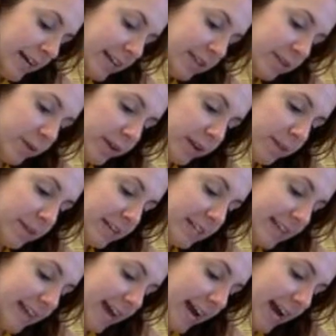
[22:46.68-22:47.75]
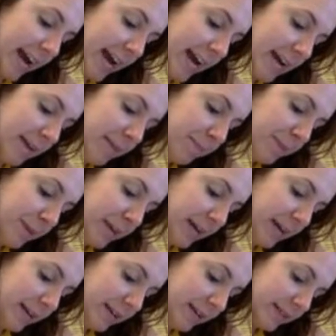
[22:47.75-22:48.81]
is going to be to say A,
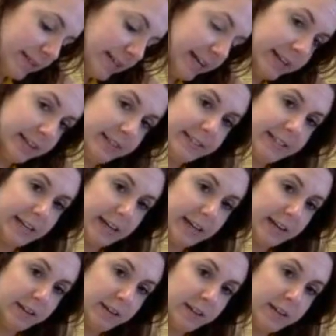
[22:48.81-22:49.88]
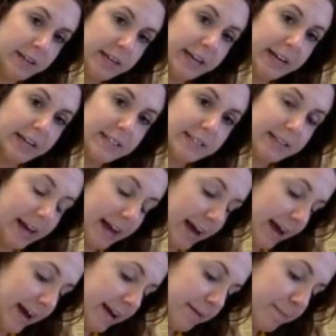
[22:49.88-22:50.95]
B, C, D is
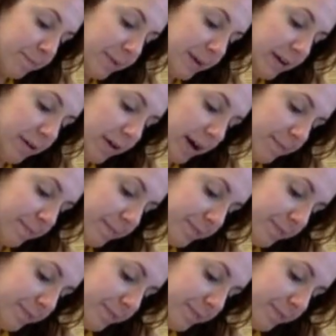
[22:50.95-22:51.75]
a p-gram.